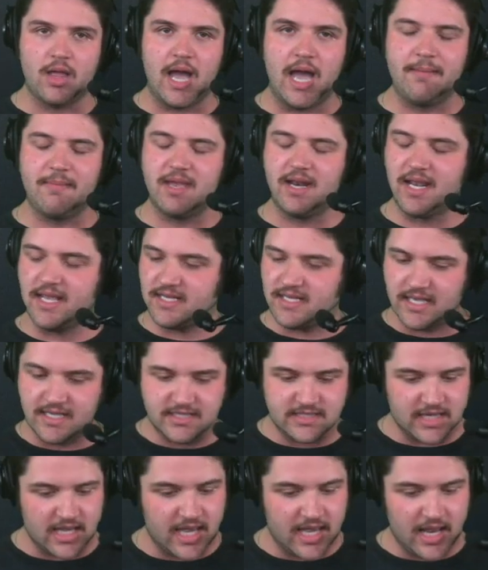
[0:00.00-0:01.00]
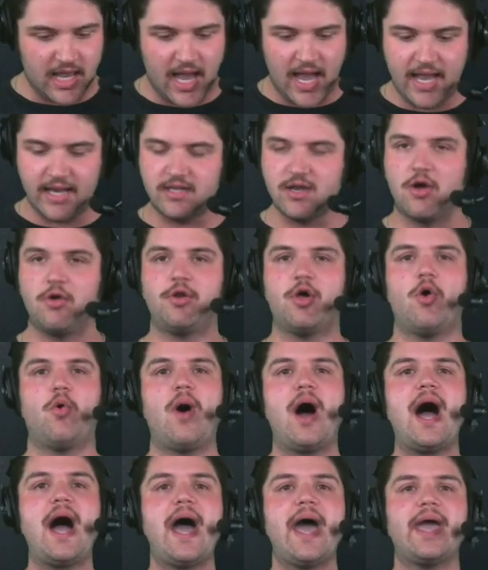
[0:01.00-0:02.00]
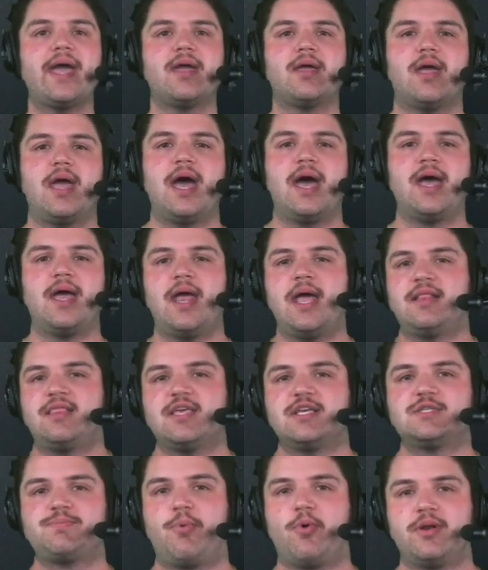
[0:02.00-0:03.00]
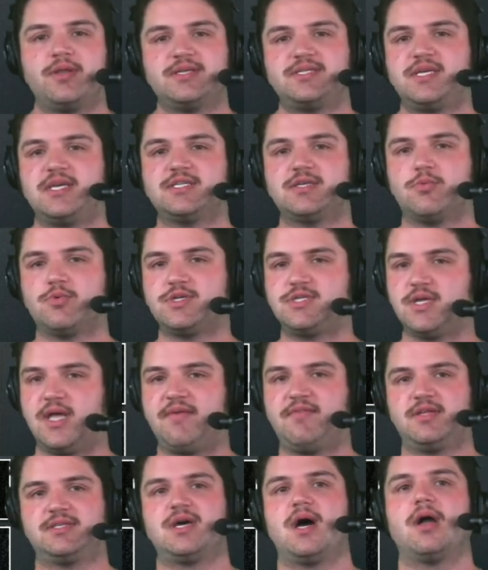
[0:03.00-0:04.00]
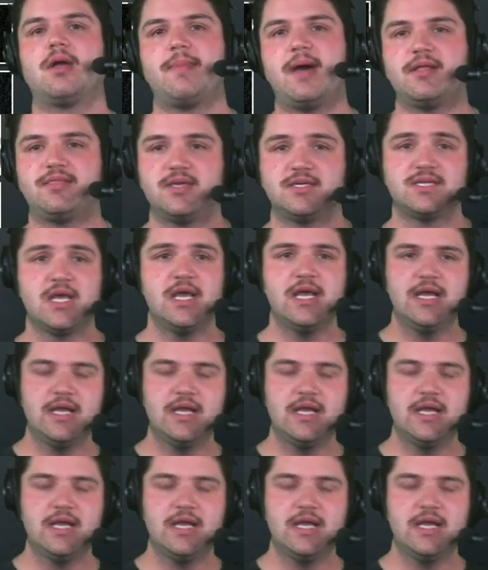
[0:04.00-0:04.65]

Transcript: I mean, I don't know why at this point in the season we're still having to talk about this.